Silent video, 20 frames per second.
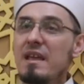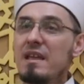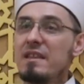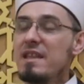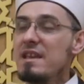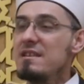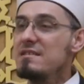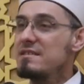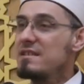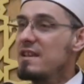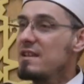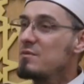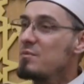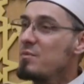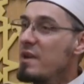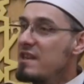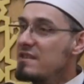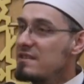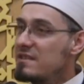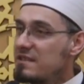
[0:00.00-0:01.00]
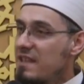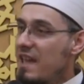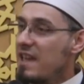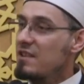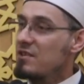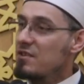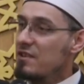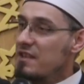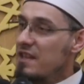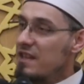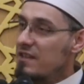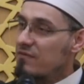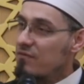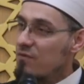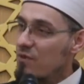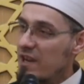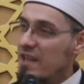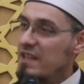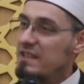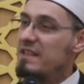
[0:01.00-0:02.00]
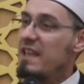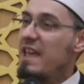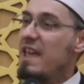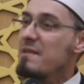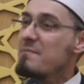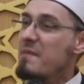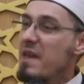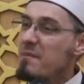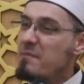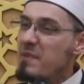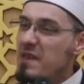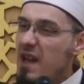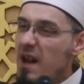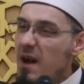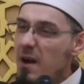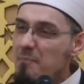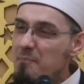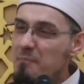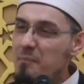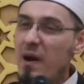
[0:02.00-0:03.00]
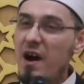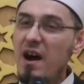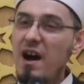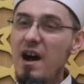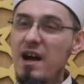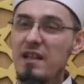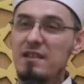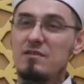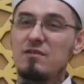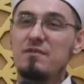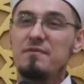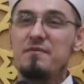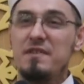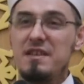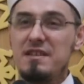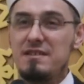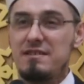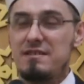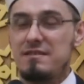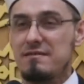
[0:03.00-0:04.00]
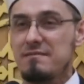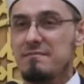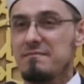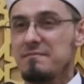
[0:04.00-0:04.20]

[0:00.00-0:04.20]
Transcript: They said, we stayed on it for a day, maybe a part of it.